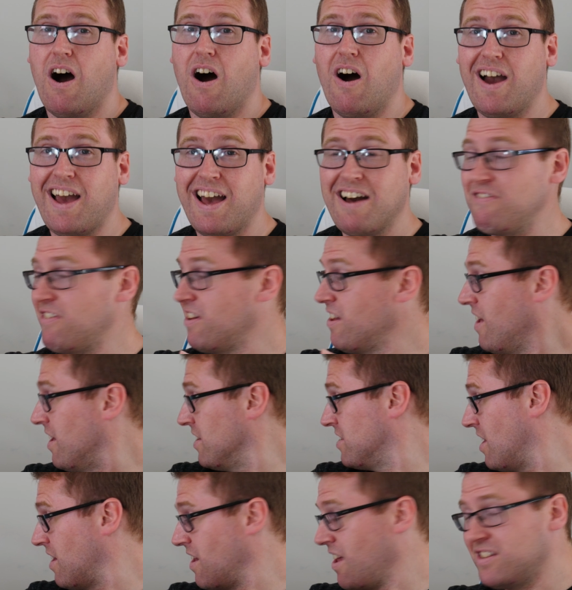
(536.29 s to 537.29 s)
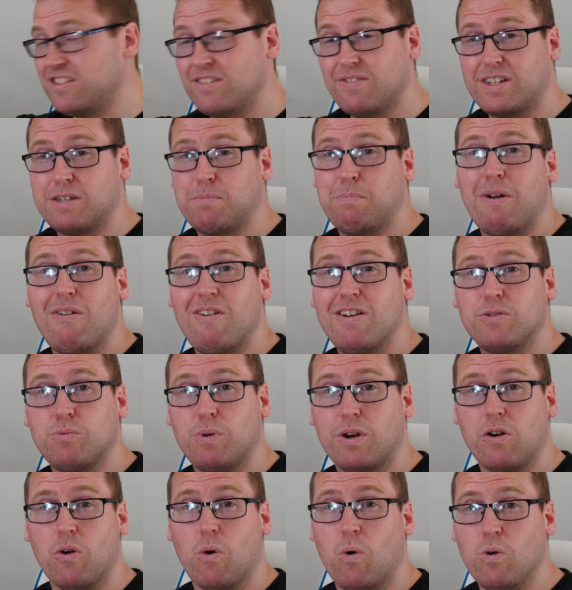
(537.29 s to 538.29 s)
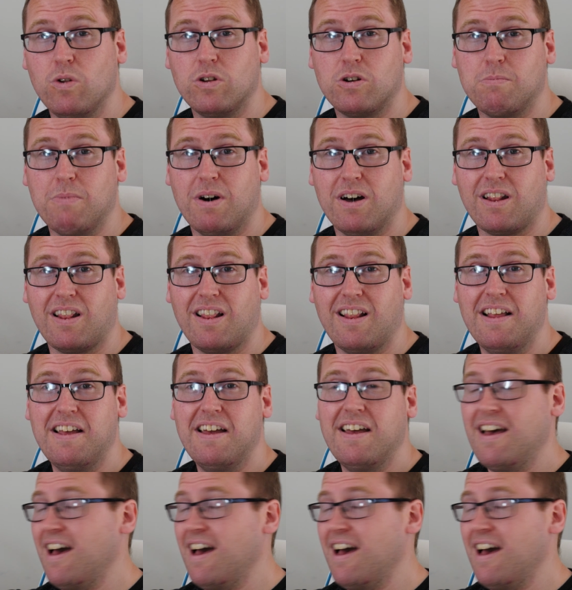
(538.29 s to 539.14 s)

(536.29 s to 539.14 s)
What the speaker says: I have lots and lots of experience with an older model.